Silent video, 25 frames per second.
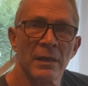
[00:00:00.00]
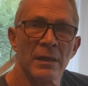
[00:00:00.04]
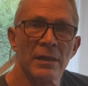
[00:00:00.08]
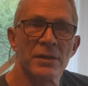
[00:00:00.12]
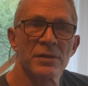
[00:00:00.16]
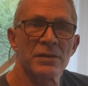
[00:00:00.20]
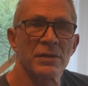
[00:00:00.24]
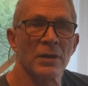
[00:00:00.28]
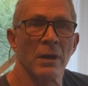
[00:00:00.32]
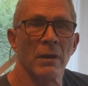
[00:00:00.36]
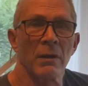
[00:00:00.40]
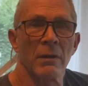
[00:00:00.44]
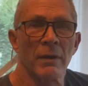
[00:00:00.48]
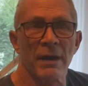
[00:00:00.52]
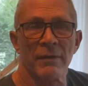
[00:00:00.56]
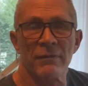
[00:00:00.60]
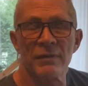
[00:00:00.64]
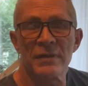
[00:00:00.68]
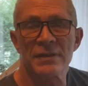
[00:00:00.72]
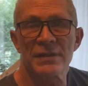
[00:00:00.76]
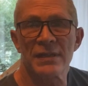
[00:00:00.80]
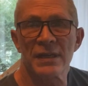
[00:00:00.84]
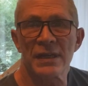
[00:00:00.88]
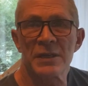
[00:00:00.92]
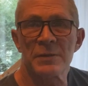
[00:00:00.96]
So
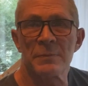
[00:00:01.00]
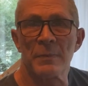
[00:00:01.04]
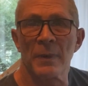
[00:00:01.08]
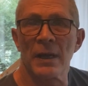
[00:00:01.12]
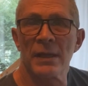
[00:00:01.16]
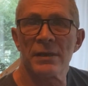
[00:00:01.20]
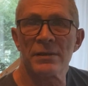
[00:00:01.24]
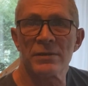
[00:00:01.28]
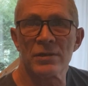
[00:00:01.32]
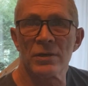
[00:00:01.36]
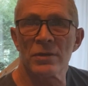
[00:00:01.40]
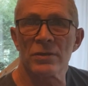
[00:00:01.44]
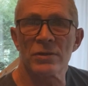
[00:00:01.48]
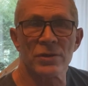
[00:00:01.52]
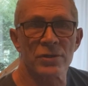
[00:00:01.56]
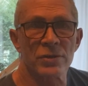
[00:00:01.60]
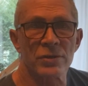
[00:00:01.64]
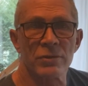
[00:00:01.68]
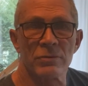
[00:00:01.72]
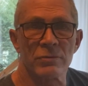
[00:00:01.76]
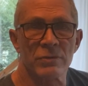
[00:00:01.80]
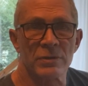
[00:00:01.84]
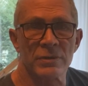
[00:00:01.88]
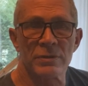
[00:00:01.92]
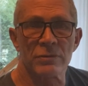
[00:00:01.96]
every 6 months, you just
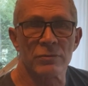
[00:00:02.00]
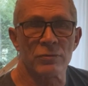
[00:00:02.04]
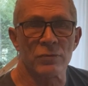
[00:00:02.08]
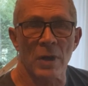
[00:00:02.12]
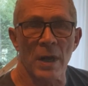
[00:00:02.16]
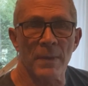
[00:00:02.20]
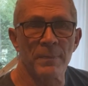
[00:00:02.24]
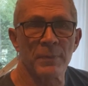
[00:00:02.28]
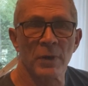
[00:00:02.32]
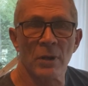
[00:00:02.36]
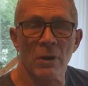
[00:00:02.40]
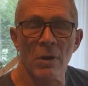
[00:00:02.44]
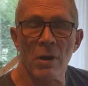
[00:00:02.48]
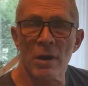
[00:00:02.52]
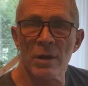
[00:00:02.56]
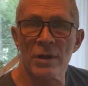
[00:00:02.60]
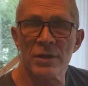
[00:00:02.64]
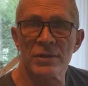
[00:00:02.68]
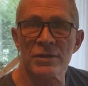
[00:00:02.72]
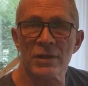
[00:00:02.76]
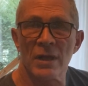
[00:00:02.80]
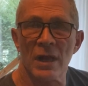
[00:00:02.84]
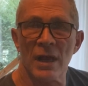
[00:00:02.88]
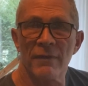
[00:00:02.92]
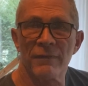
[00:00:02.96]
drop your
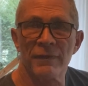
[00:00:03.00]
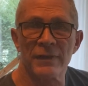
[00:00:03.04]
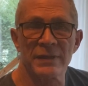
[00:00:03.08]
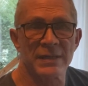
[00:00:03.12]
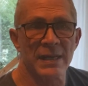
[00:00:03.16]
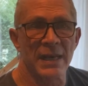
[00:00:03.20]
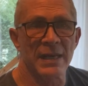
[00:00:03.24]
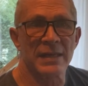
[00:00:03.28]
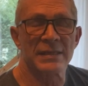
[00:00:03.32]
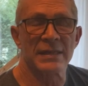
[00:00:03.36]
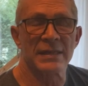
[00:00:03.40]
harness off. It takes